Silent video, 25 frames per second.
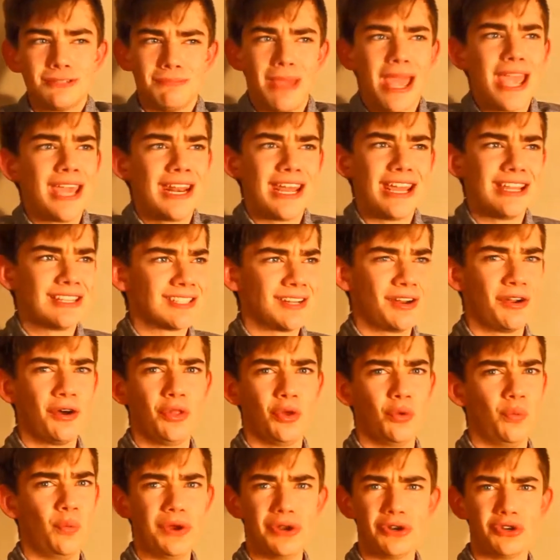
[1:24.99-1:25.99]
mayonnaise, and all
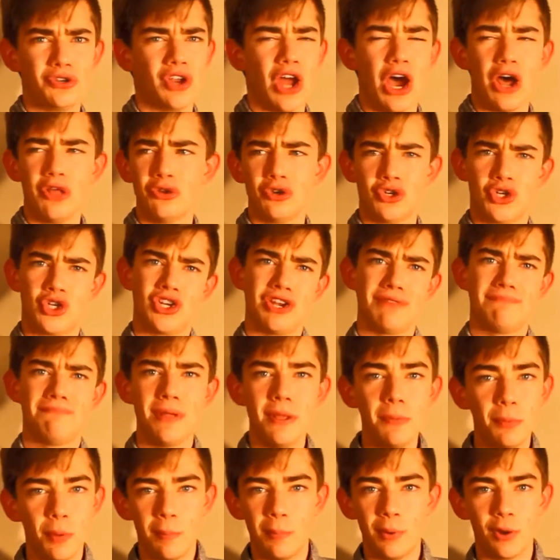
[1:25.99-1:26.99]
the weird other shit
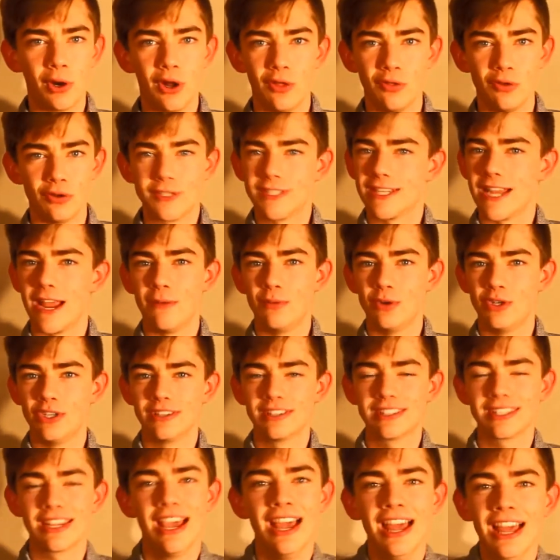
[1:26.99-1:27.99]
people put on their
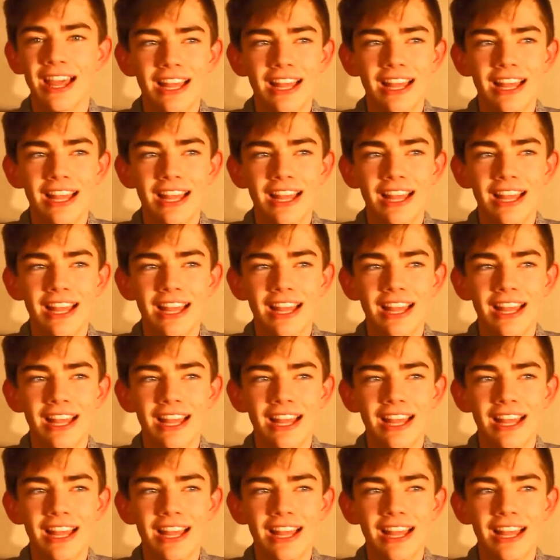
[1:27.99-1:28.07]
sandwiches.